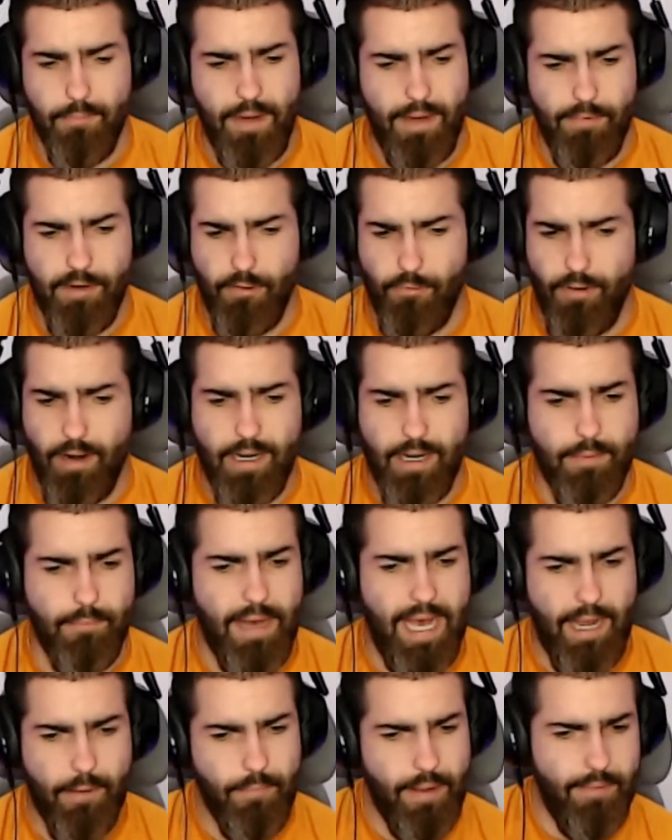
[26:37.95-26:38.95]
maybe a running
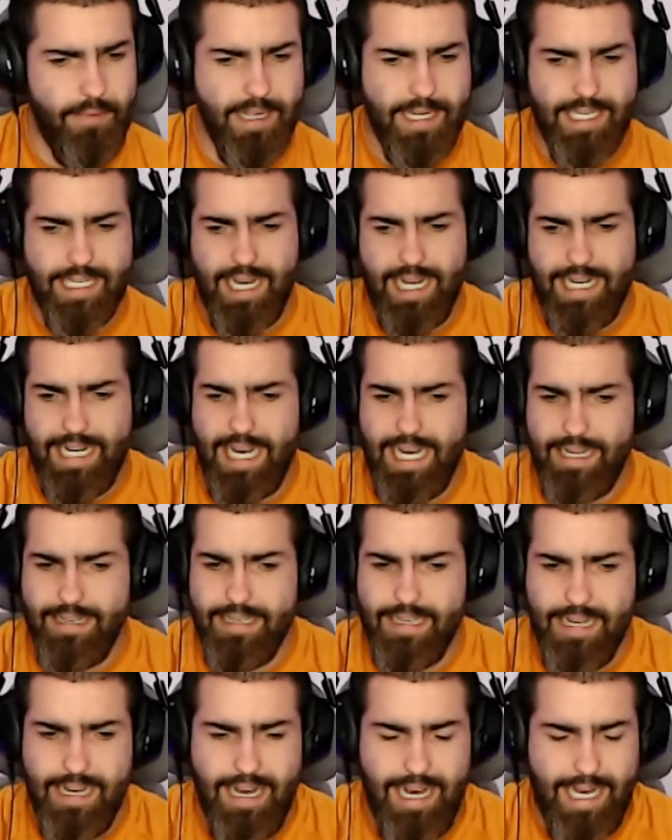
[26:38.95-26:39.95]
back, maybe a tight
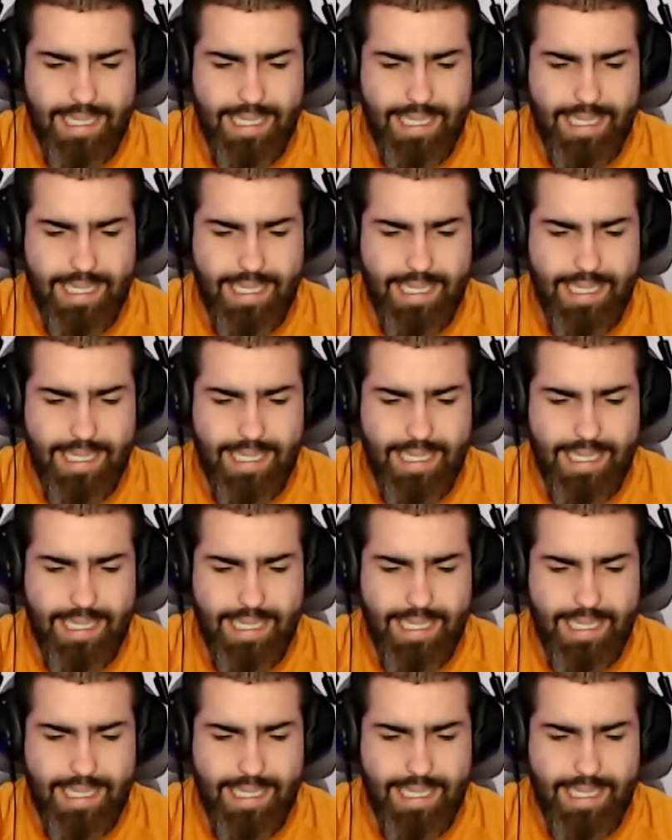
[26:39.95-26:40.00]
end,